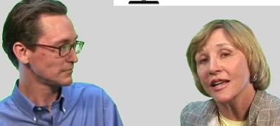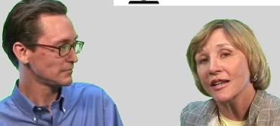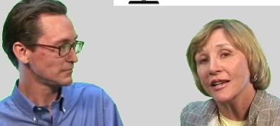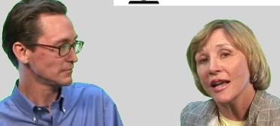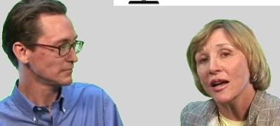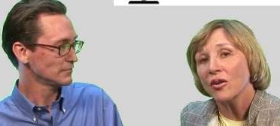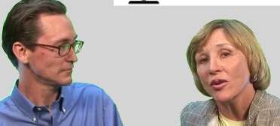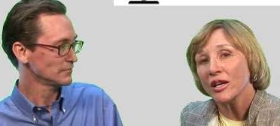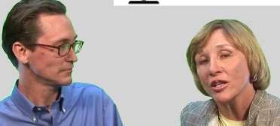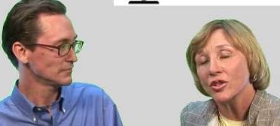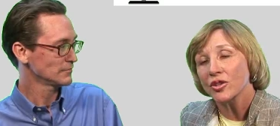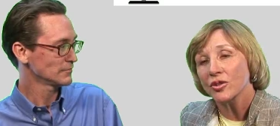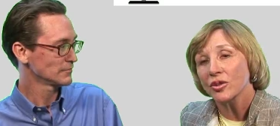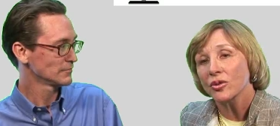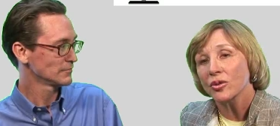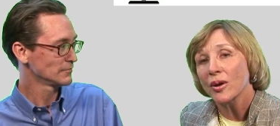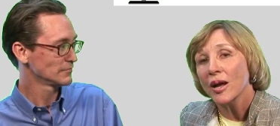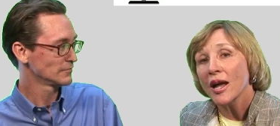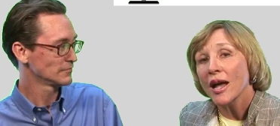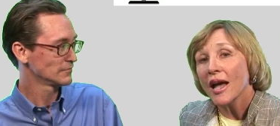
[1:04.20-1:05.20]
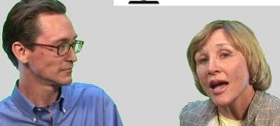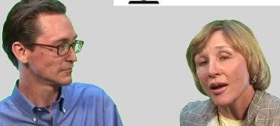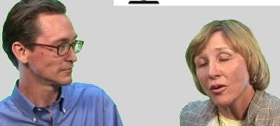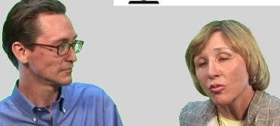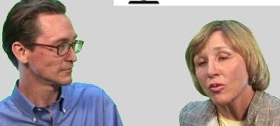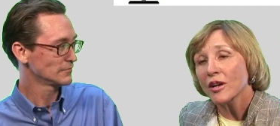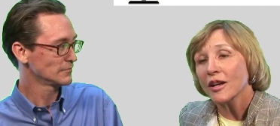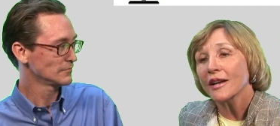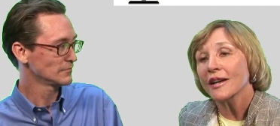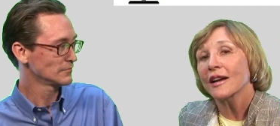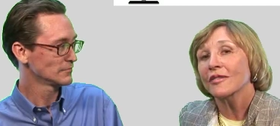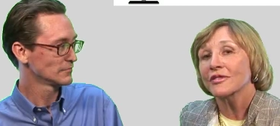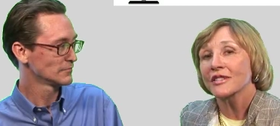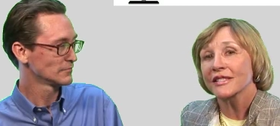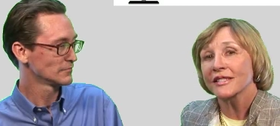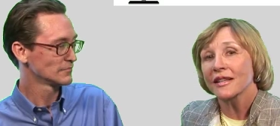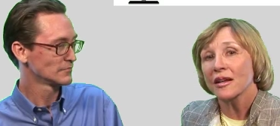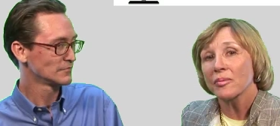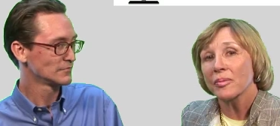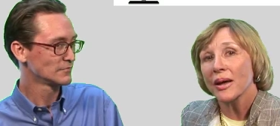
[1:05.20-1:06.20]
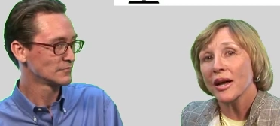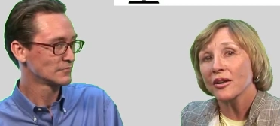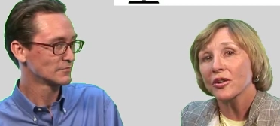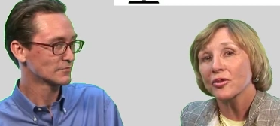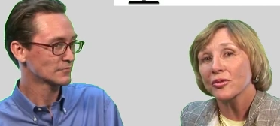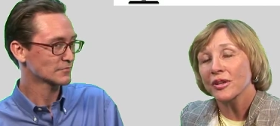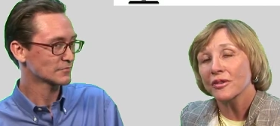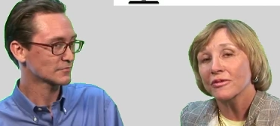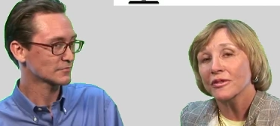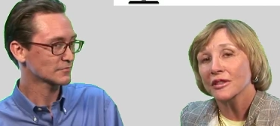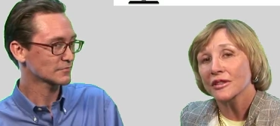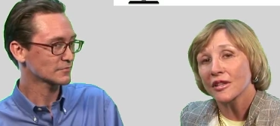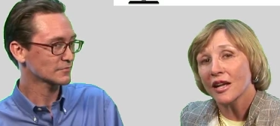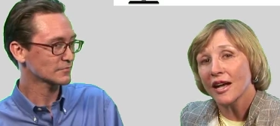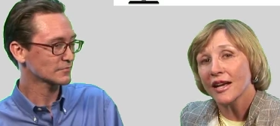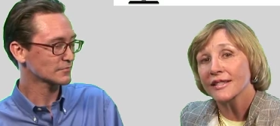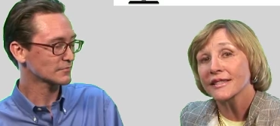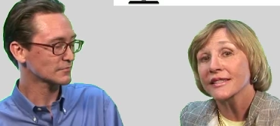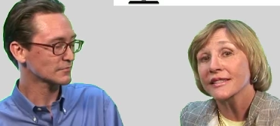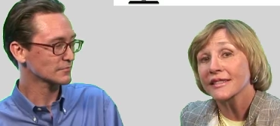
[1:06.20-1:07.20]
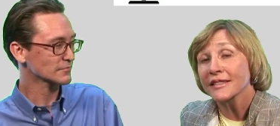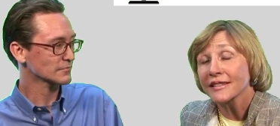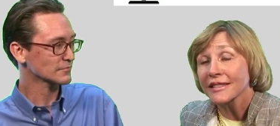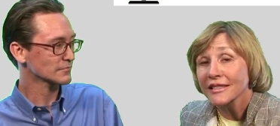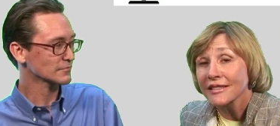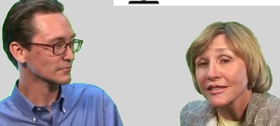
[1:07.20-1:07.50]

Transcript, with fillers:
Speaker 1: and now I do. And what I'd have to say about grief and loss is it